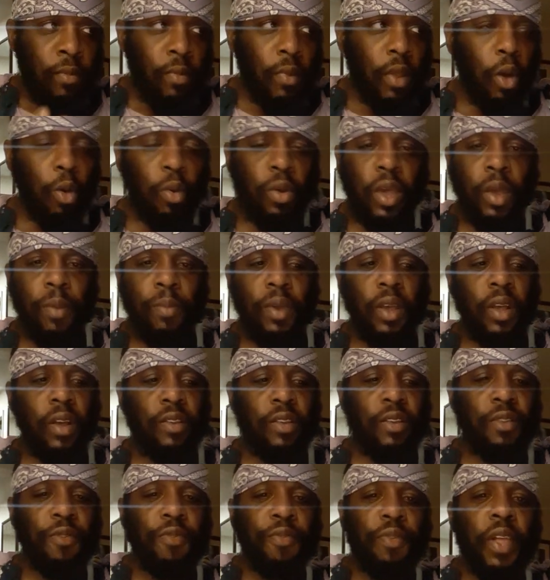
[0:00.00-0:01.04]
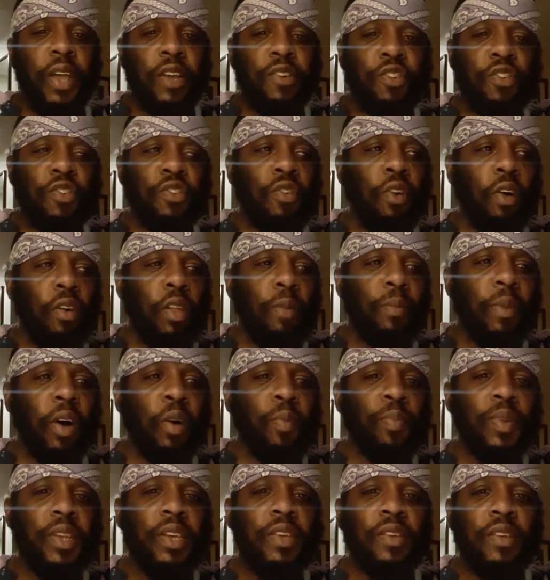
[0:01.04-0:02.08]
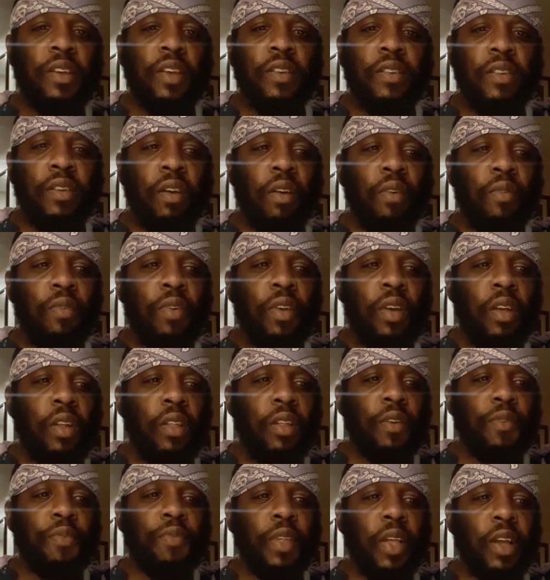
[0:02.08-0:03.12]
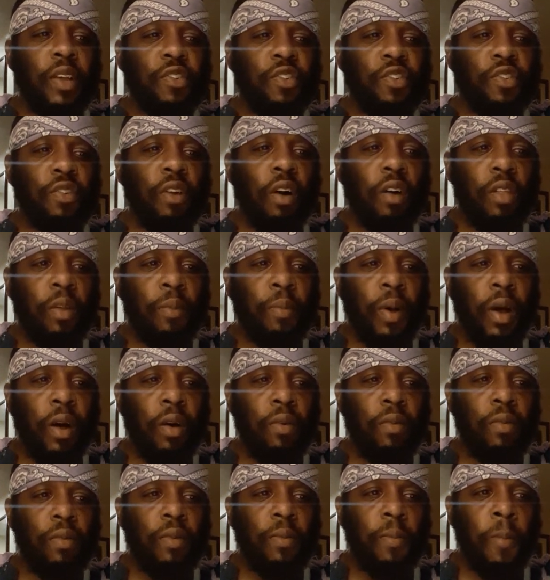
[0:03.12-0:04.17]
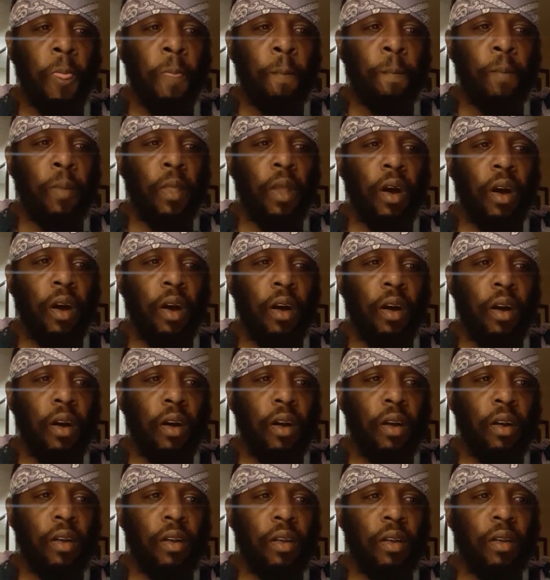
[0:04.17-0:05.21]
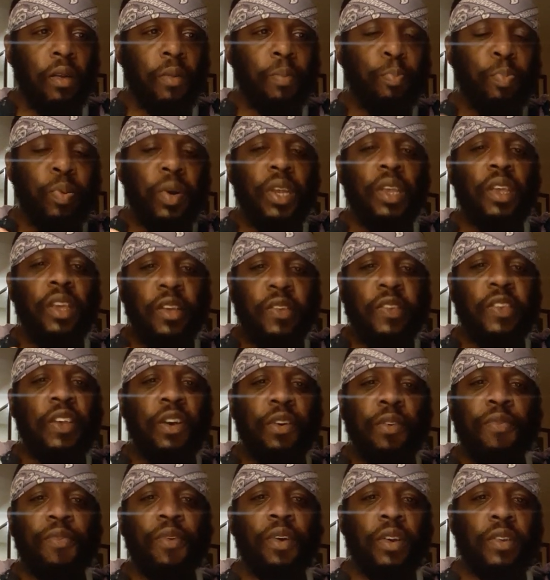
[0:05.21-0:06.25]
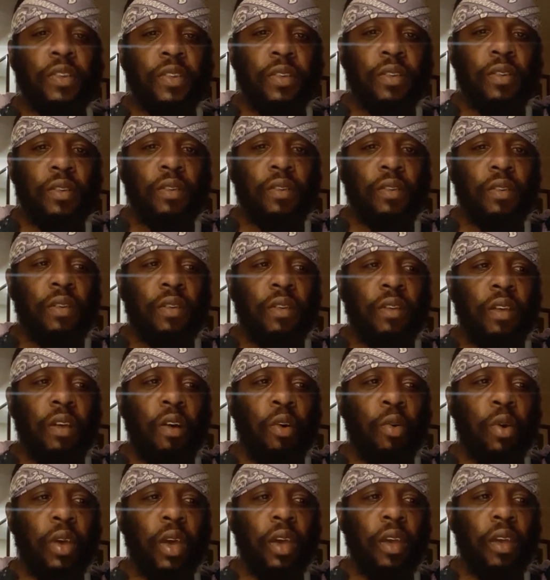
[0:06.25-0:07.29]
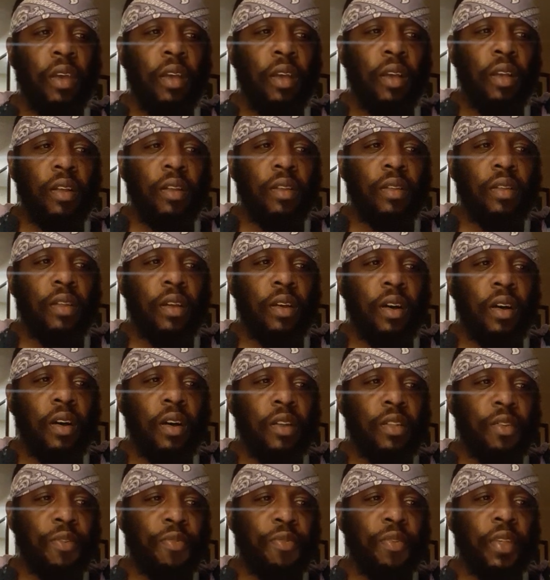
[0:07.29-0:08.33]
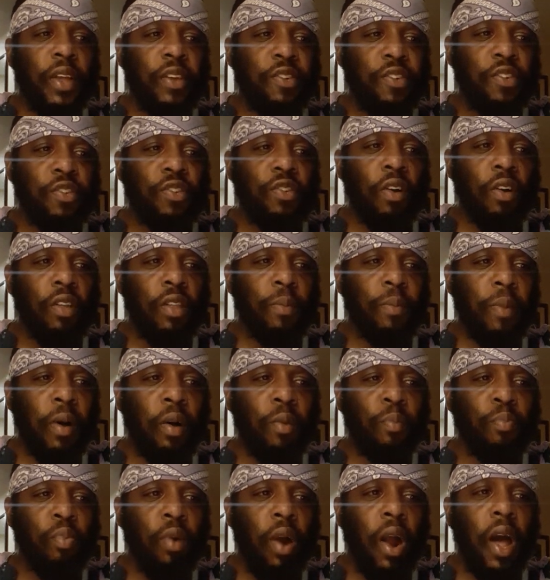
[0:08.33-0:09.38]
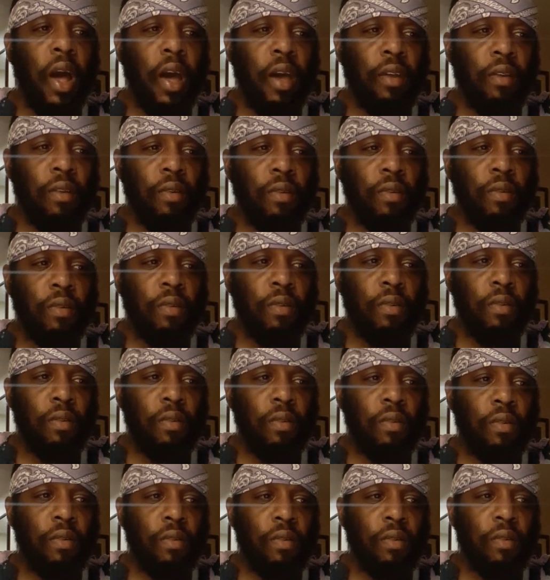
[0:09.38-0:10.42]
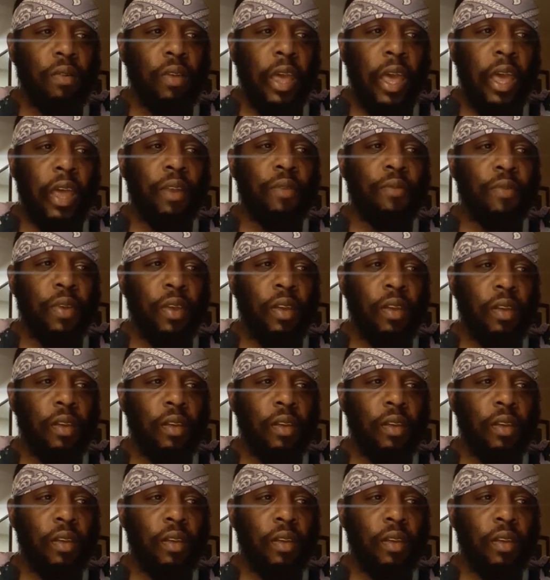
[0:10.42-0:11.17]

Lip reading: Okay, because the flesh is all about pleasing yourself. The flesh is all about putting yourself first. Okay, the flesh is all about pride, envy,